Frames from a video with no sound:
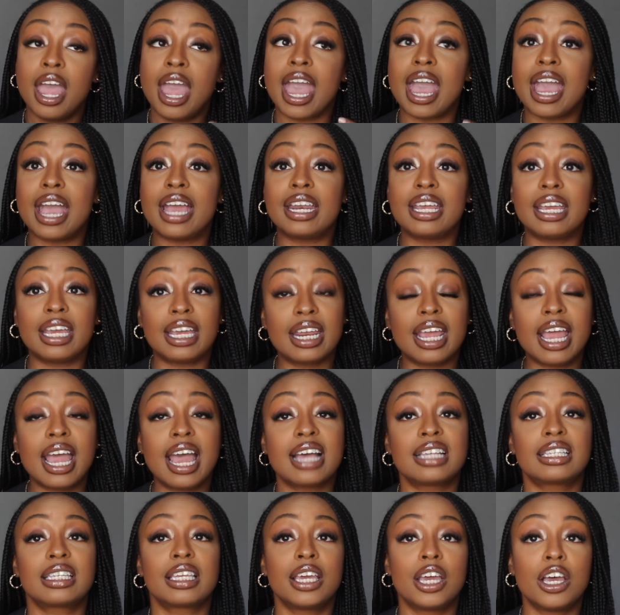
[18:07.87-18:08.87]
and it
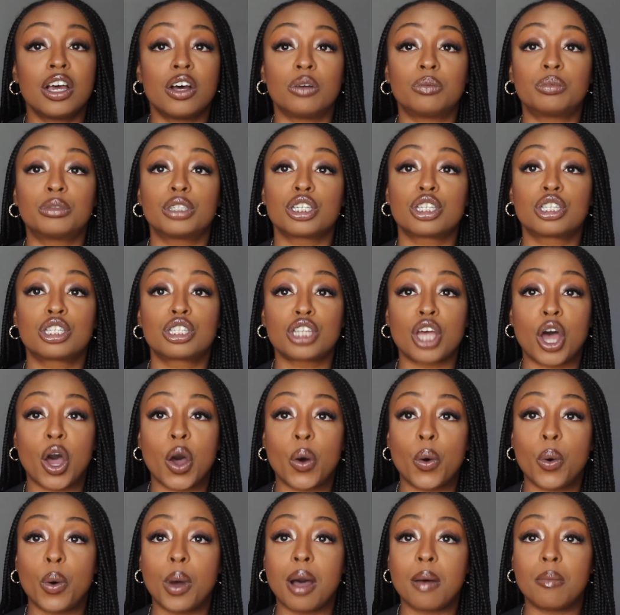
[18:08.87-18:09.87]
has helped
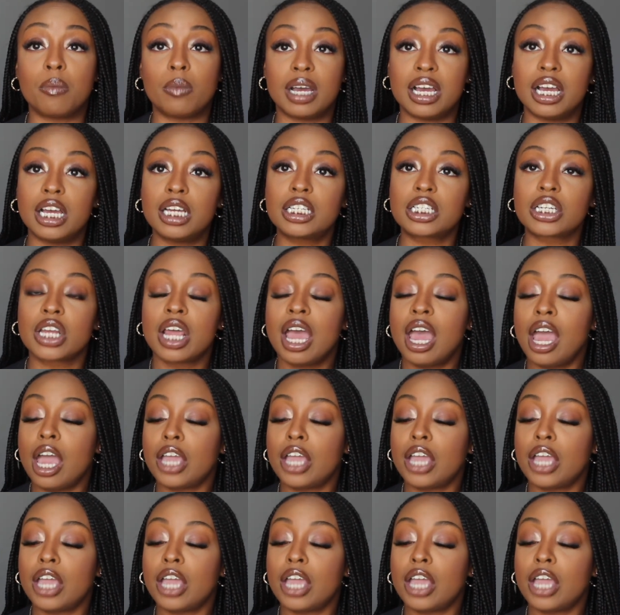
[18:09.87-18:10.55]
so much.